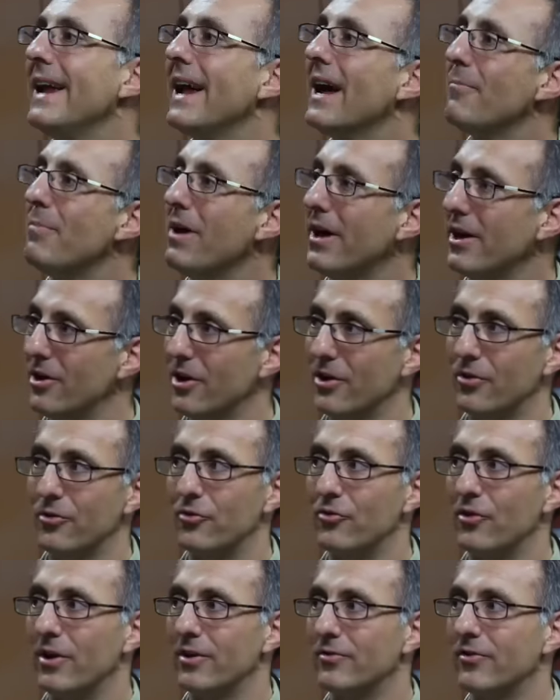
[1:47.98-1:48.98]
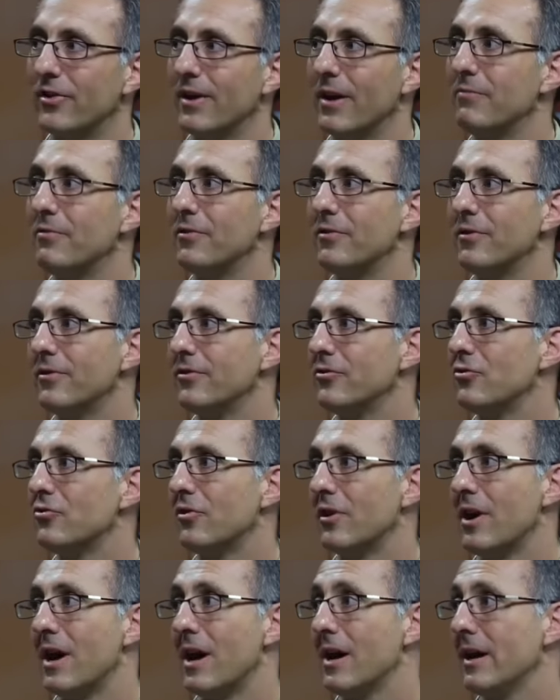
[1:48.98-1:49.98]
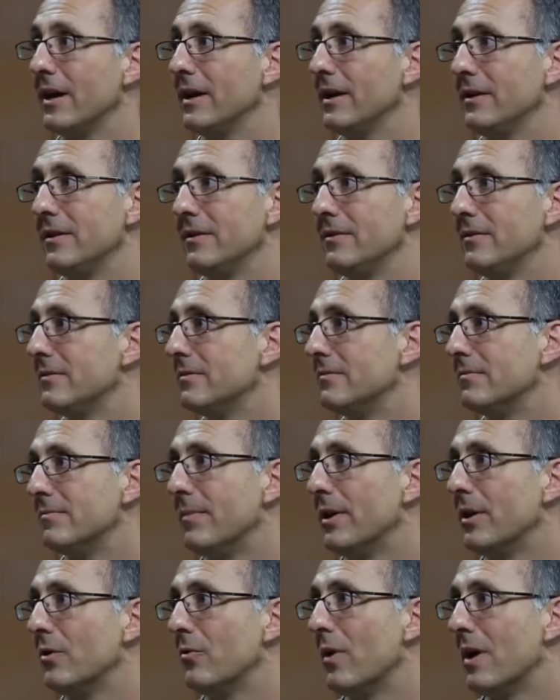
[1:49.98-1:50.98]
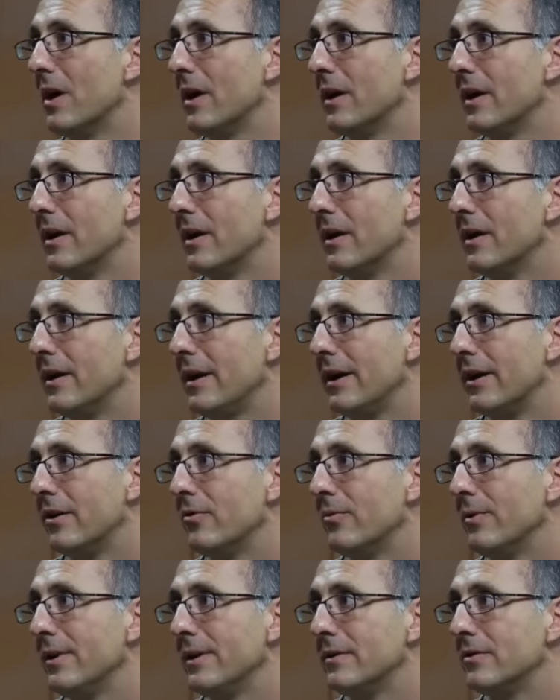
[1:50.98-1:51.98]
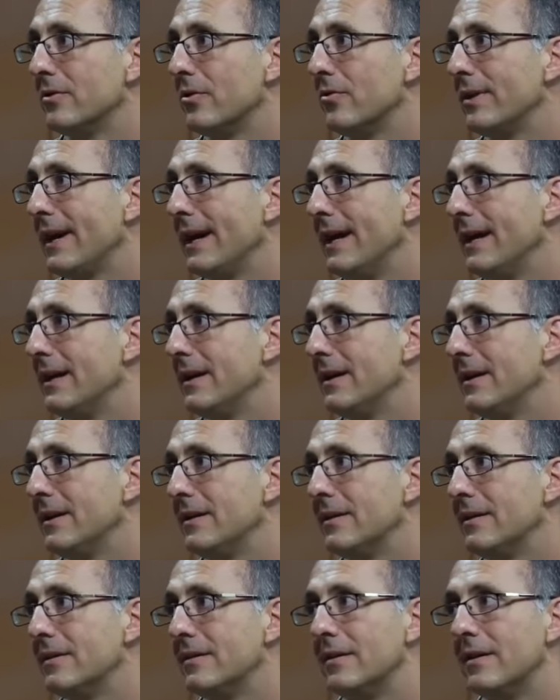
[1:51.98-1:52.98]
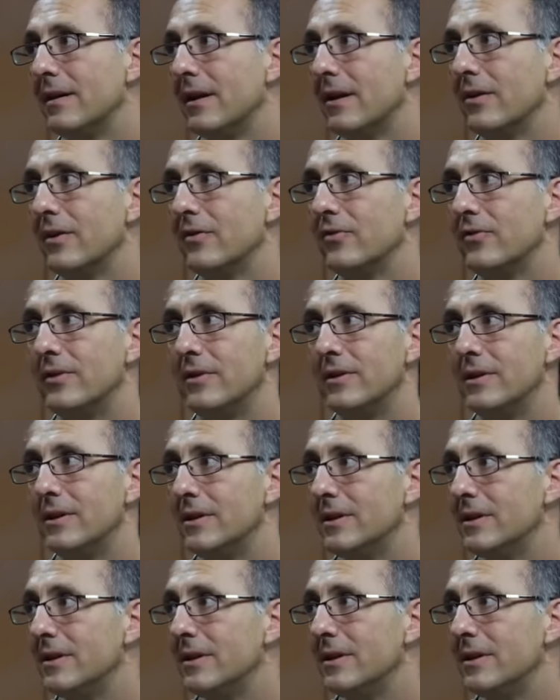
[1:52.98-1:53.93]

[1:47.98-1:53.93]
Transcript: Now, how about other drugs? Ever try marijuana, heroin, cocaine, L S D?